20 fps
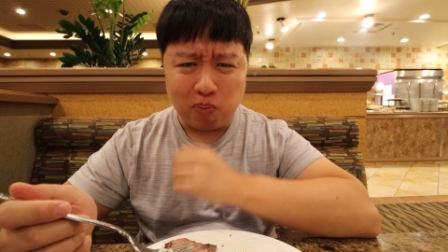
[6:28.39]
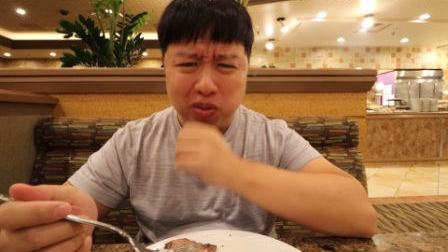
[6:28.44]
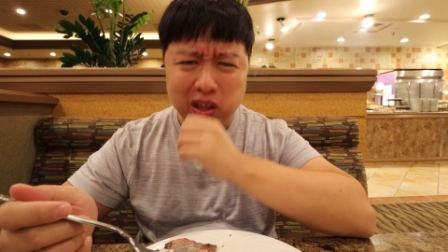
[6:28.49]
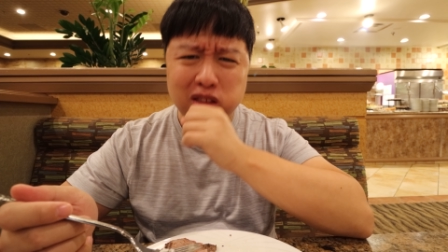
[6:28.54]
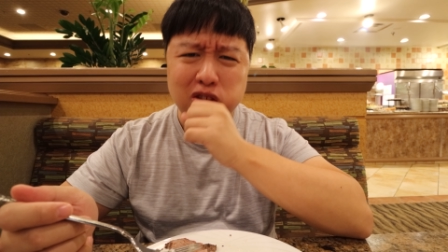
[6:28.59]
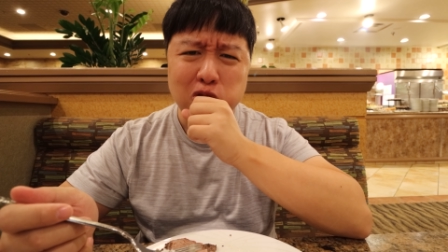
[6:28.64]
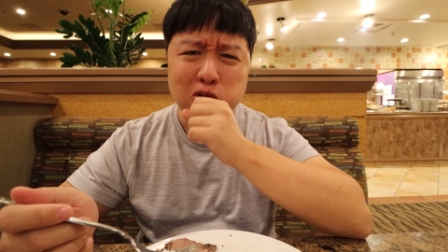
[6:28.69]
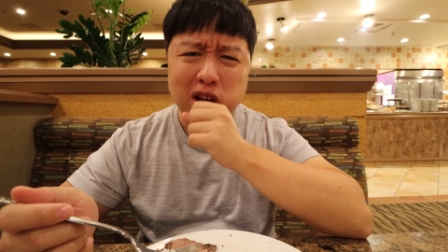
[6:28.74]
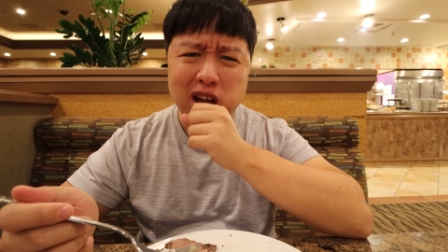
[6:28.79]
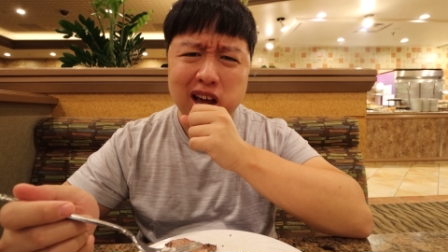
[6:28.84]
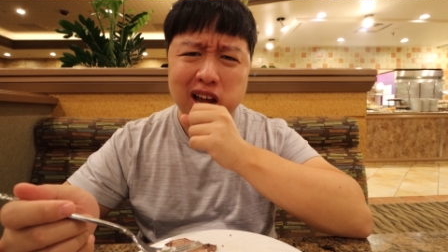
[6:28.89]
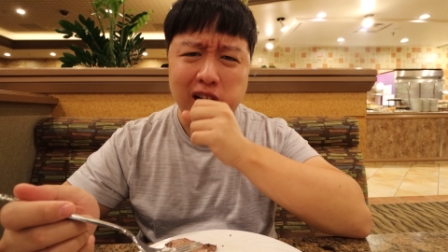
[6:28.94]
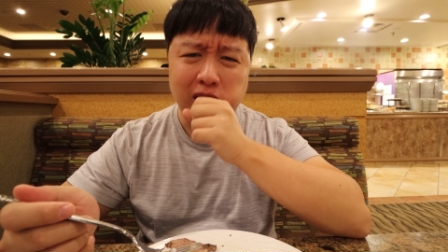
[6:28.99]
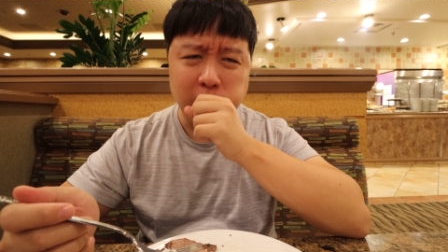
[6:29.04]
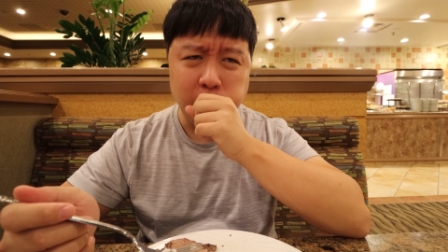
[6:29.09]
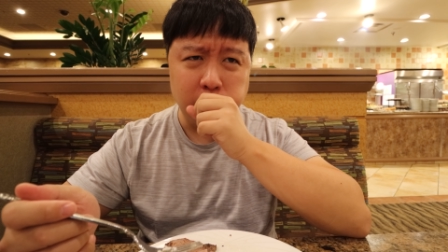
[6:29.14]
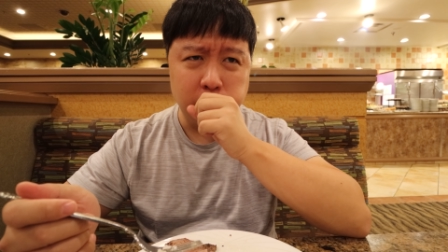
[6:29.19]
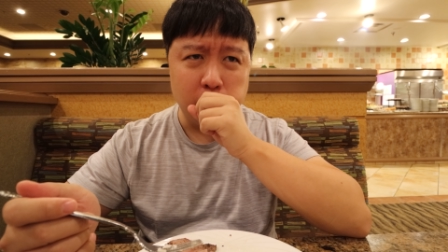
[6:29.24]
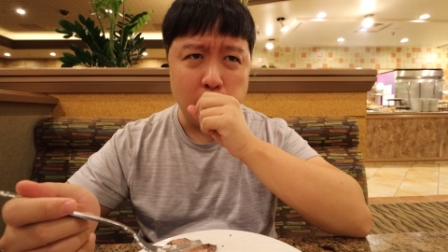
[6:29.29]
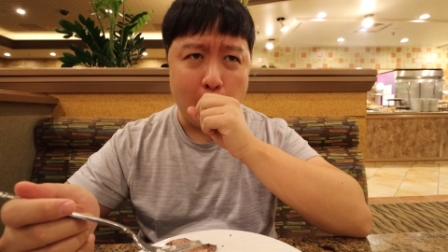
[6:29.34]
It's okay.
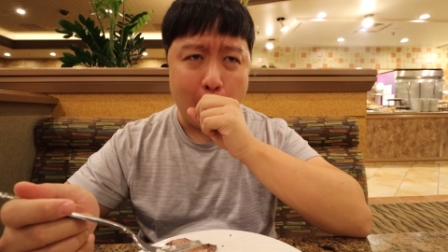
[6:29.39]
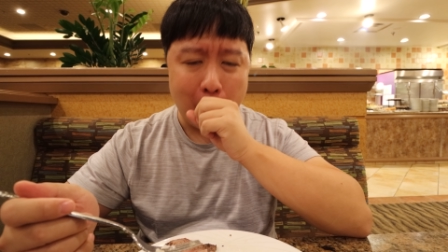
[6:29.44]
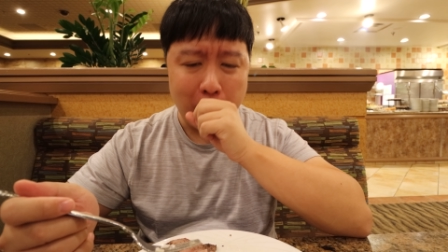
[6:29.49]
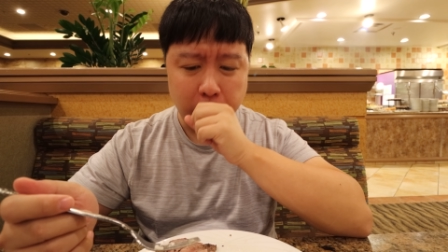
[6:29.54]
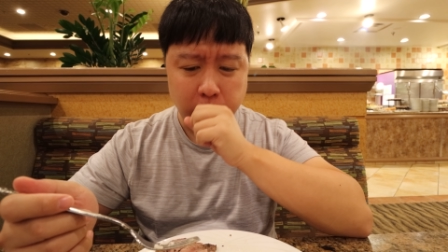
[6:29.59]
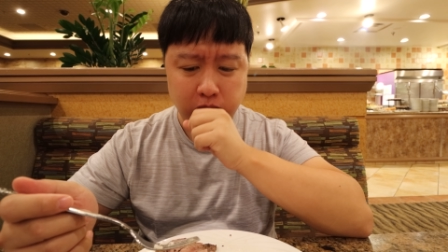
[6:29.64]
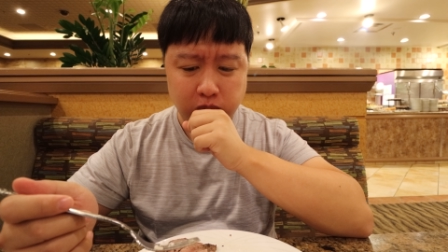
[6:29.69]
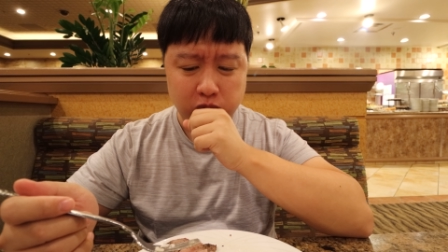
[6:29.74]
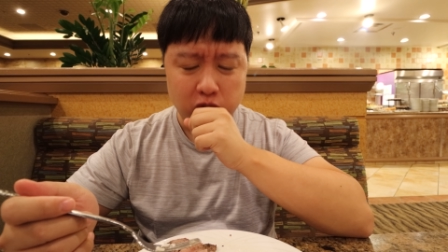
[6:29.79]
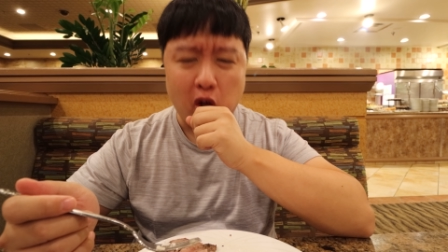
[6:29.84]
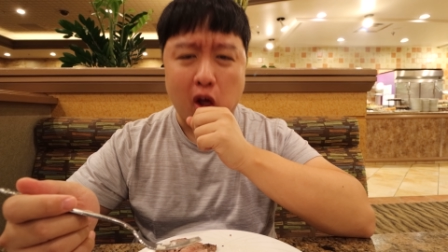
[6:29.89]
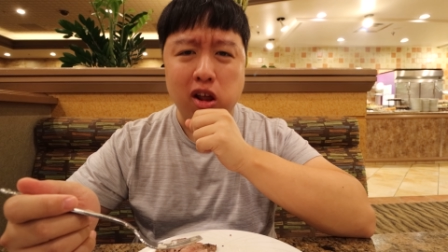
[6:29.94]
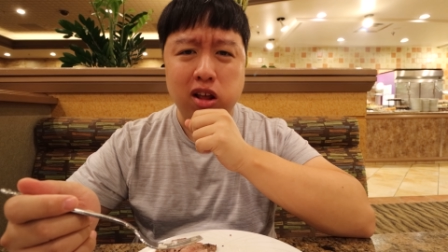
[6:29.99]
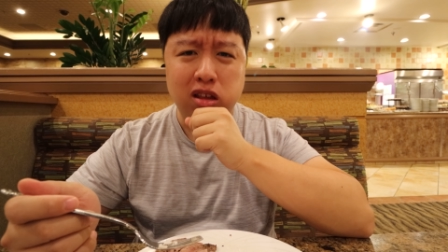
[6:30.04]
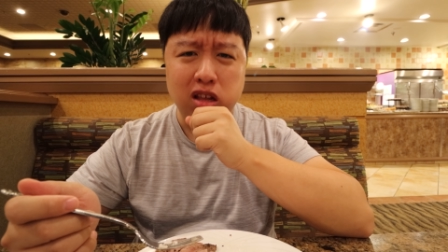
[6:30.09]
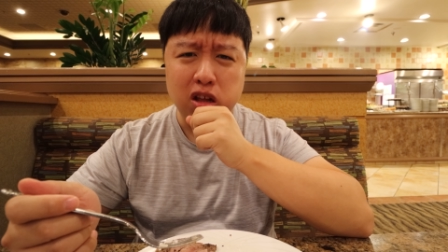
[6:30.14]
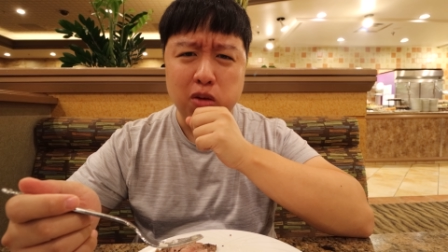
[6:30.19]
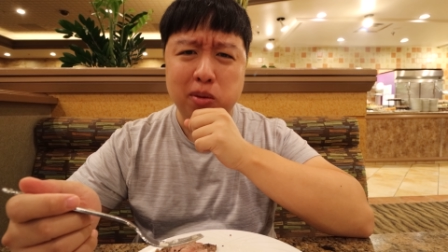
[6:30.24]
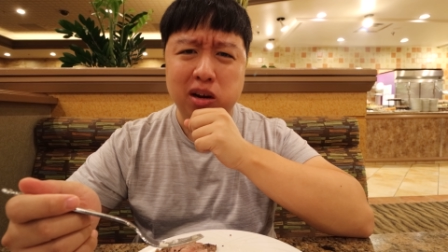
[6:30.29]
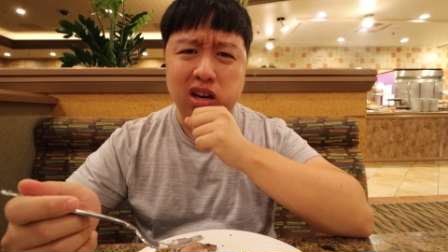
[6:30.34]

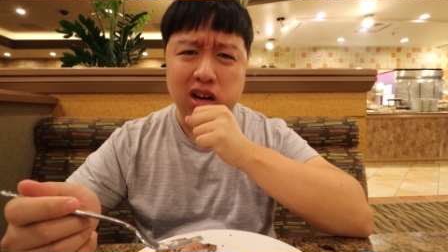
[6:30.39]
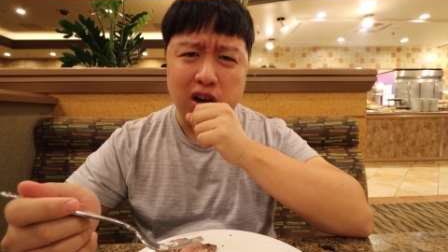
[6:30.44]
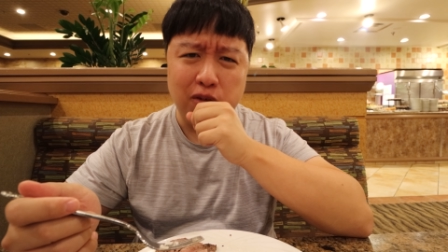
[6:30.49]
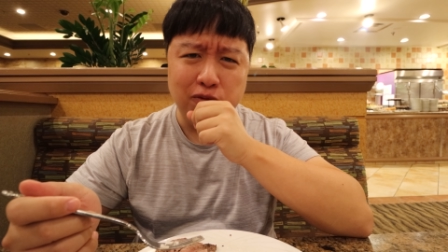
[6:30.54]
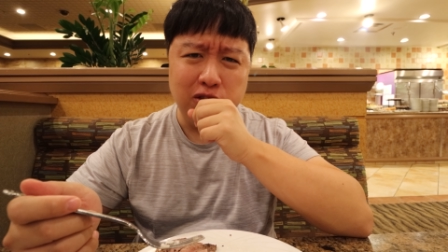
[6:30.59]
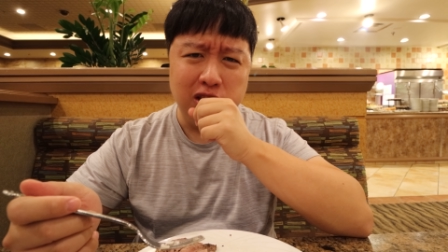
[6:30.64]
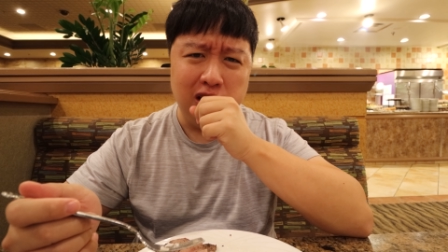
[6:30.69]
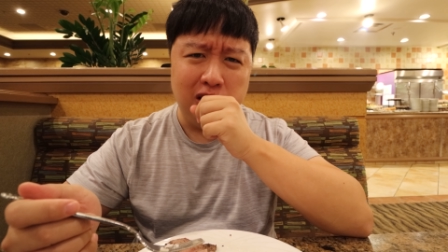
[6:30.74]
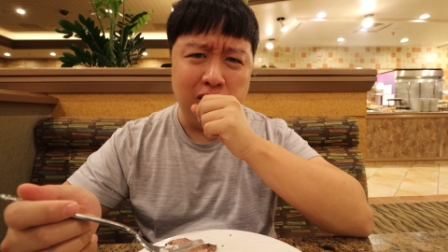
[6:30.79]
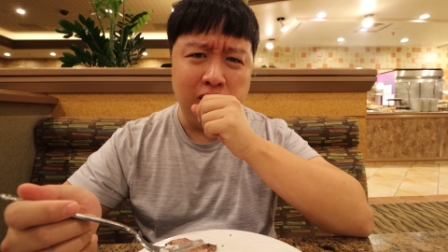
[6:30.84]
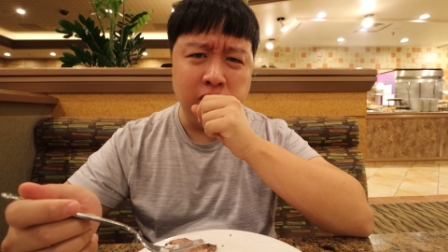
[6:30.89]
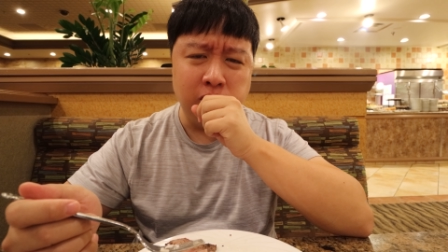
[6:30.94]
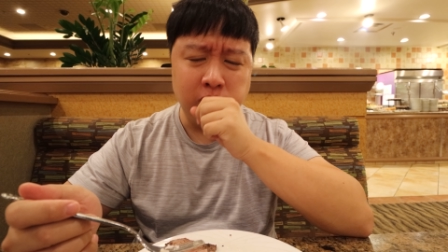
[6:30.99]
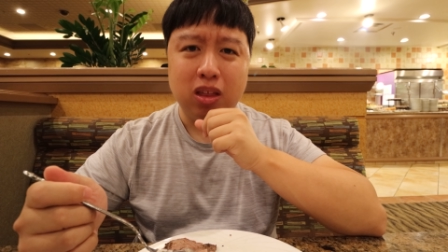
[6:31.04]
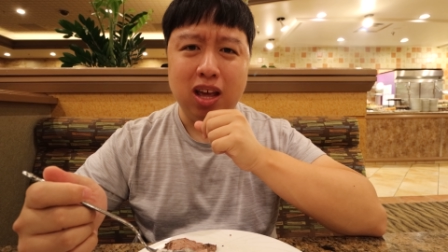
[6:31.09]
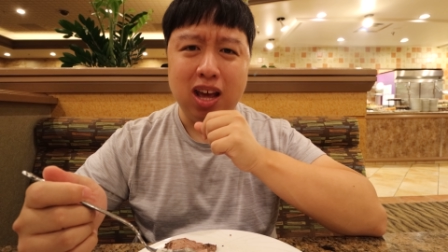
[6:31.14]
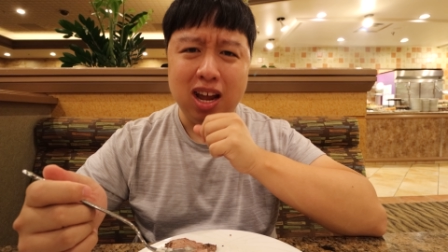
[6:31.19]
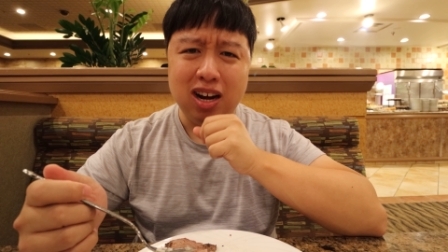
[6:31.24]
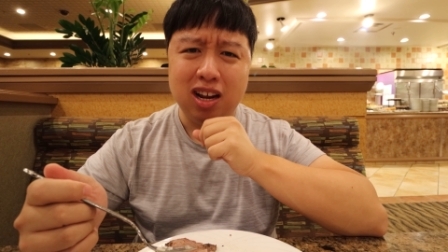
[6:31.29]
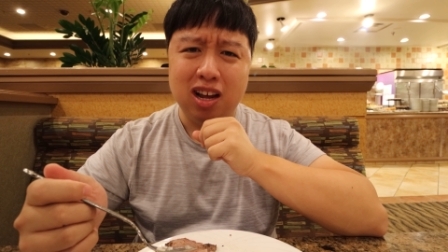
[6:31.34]
It's a little bit tough though,
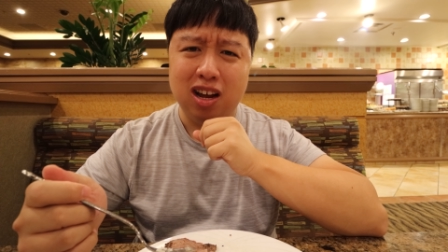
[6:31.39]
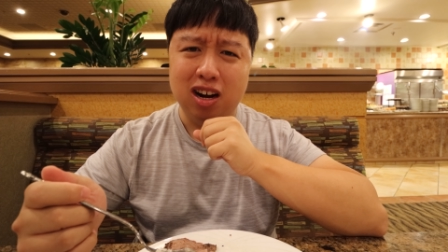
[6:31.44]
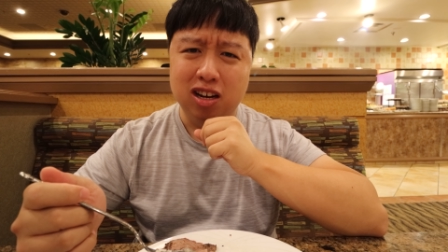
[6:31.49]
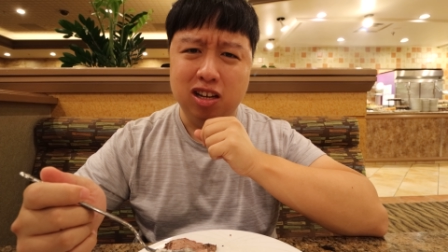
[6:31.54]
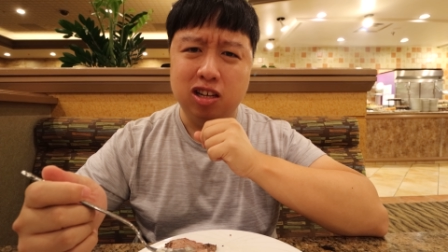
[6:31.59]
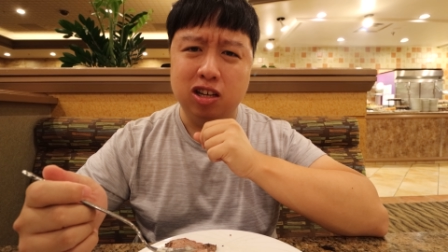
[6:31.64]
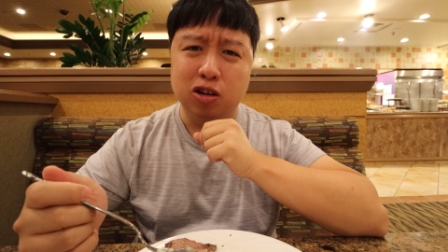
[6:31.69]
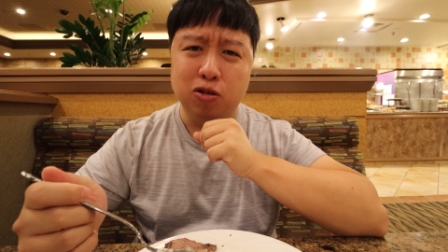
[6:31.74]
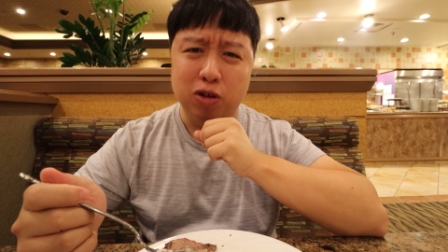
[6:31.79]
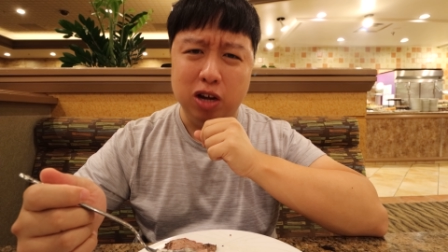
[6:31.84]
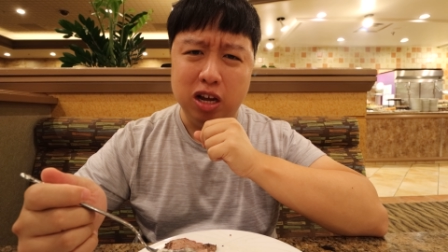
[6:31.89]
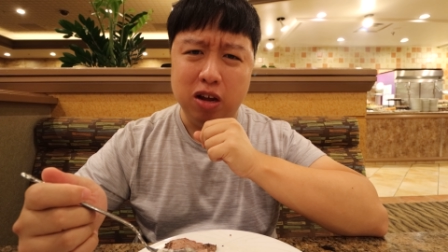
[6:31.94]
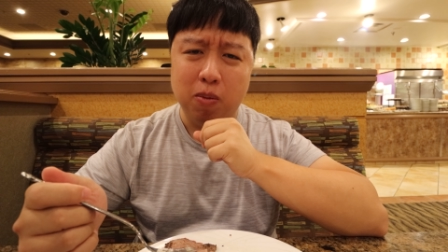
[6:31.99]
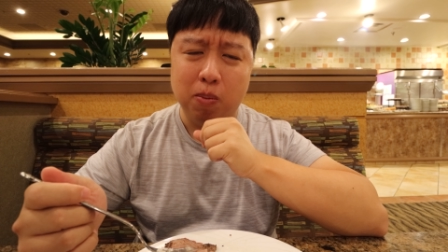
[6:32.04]
and kind of chewy.